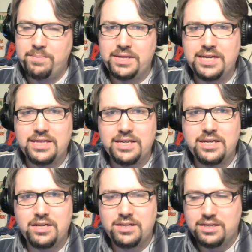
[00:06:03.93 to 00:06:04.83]
I mean, the
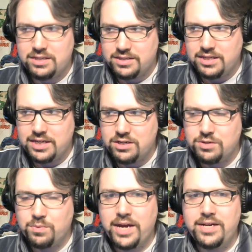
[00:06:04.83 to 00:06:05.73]
the you said the
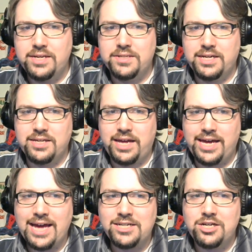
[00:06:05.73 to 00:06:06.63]
intertwinedness, like
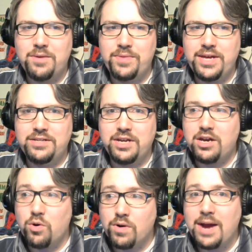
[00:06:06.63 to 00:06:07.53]
like catching up things,
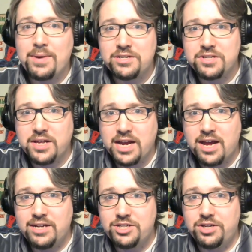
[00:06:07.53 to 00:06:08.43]
like oh crap, I just saw that
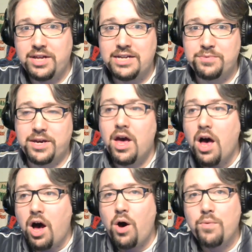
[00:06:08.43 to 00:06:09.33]
guy on Shield last week.
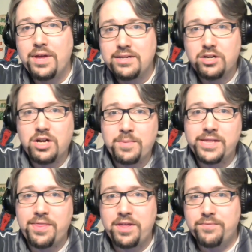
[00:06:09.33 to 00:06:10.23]
Oh, they're, talking
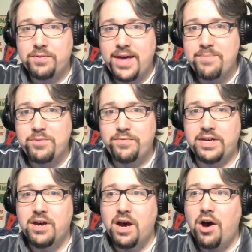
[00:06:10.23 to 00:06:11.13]
about that thing from that
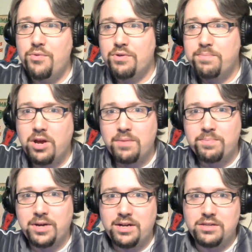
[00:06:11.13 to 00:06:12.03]
movie. Oh, they're brought
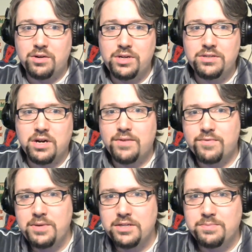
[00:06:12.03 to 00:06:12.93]
up uh, Tony Stark
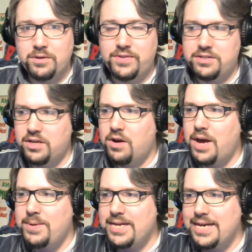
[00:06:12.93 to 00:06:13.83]
from his movies. You know,
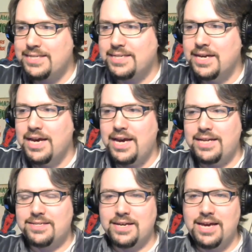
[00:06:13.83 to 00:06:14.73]
I mean, it's,
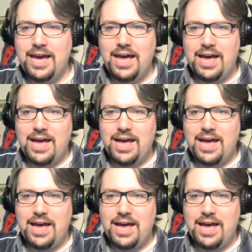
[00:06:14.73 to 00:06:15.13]
yeah. It's, oh, they